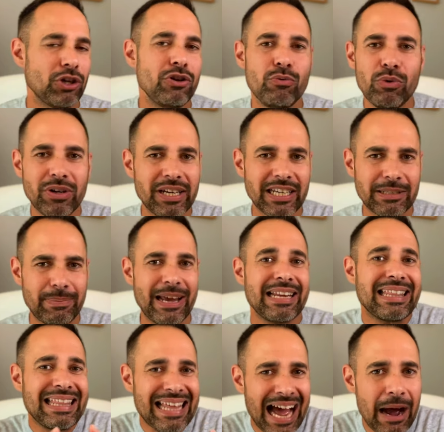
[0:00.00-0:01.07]
you wouldn't
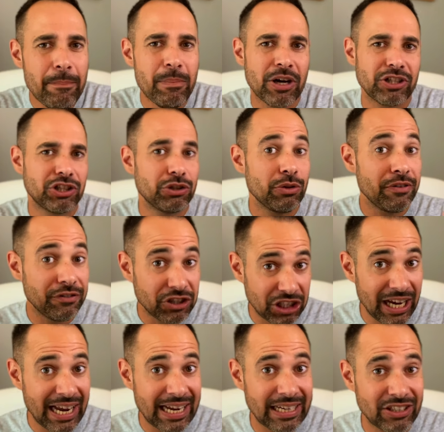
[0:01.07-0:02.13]
expect that much to have
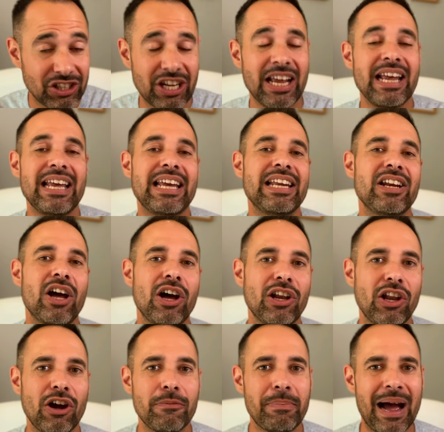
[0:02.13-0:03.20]
changed in her
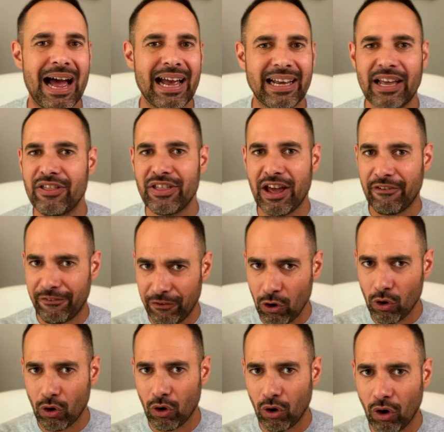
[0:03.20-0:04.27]
low back, and
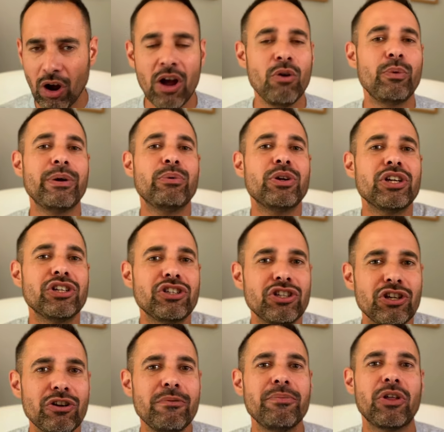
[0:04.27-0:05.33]
therefore, we would
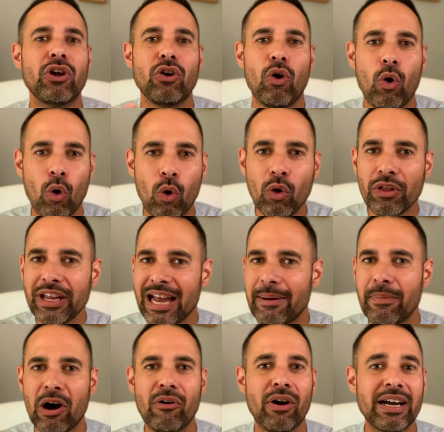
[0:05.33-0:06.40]
assume that all the
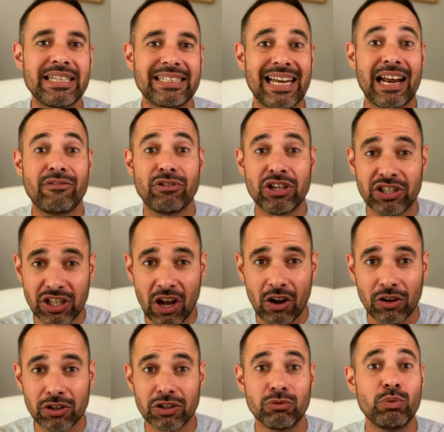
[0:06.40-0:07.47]
MRI scan
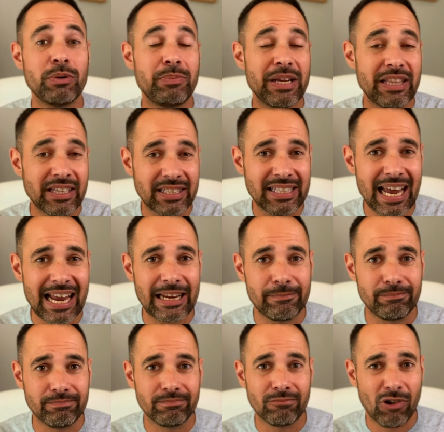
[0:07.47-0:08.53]
results would be the
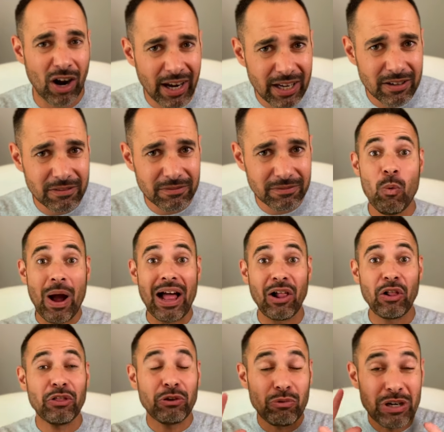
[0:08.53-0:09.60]
same, right?
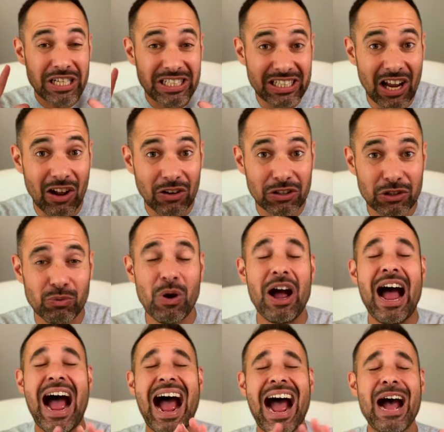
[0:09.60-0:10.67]
Well, the results
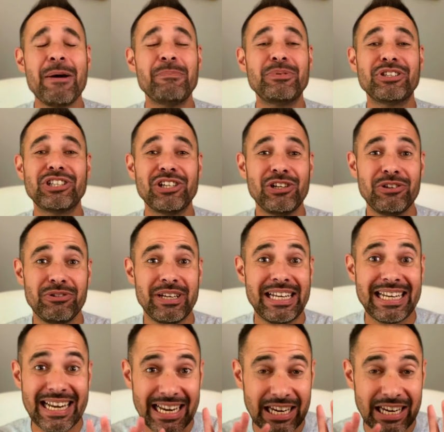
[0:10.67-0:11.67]
were absolutely